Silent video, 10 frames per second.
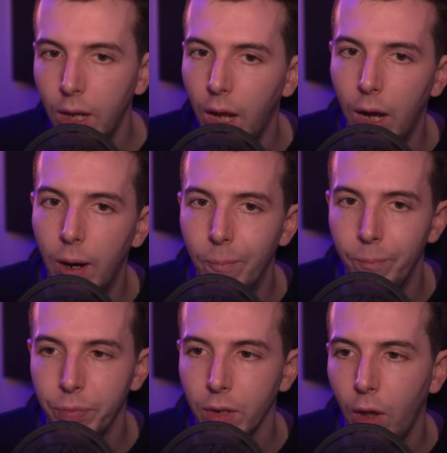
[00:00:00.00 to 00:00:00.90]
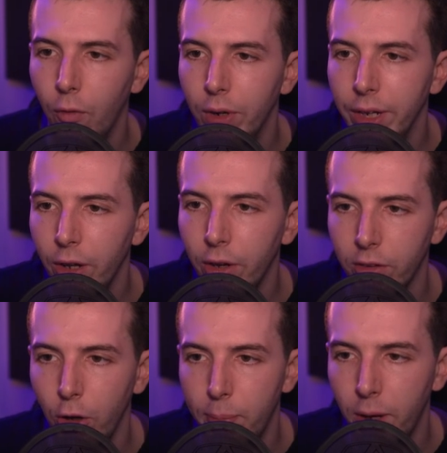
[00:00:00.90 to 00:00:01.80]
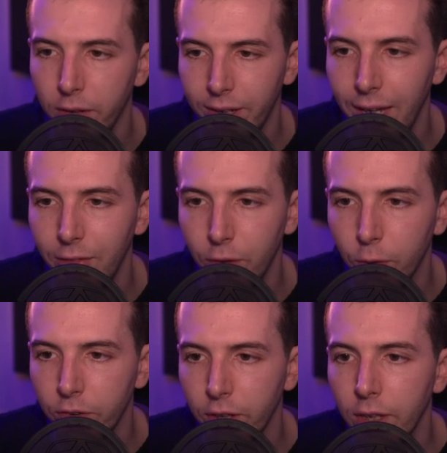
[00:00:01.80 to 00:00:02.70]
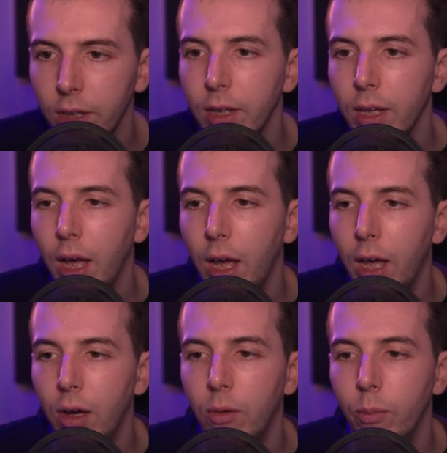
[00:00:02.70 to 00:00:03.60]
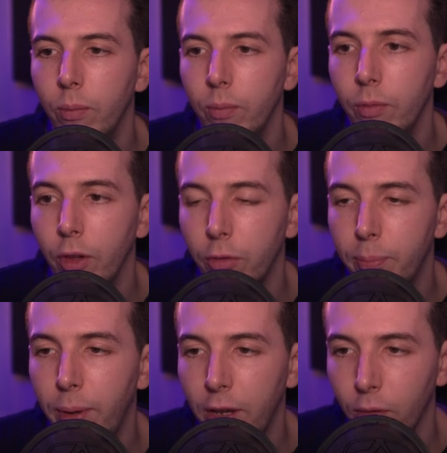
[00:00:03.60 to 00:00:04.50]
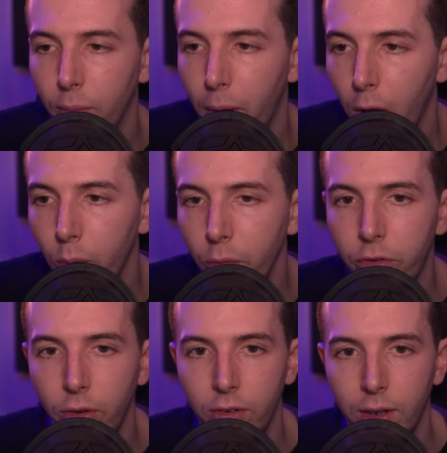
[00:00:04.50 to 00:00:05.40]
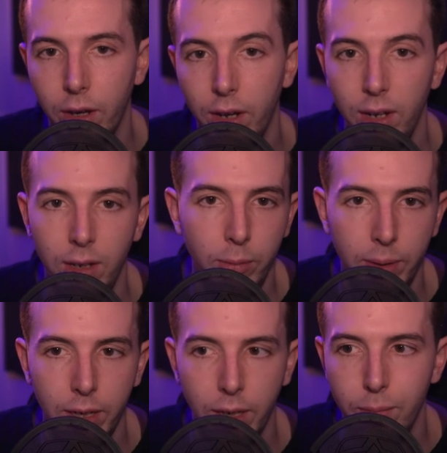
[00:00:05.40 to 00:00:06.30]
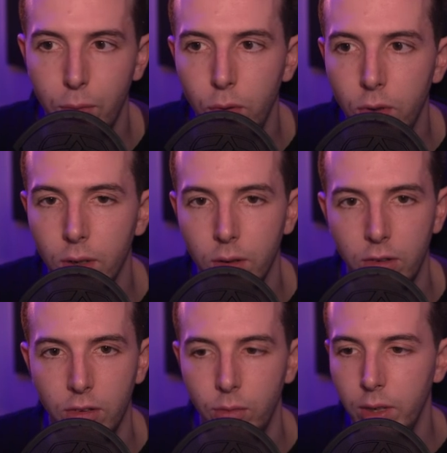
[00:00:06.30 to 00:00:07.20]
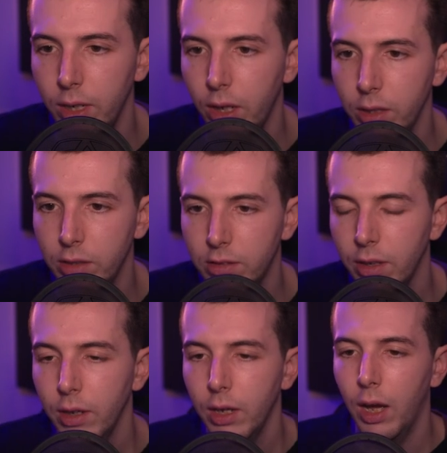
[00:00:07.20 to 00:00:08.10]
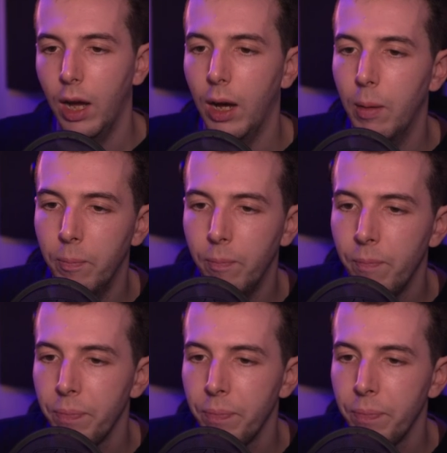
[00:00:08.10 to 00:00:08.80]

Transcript: A really nice low-pass gate filter that's based on poles, so it's kind of a little bit like a Moog, which is really nice. Yeah,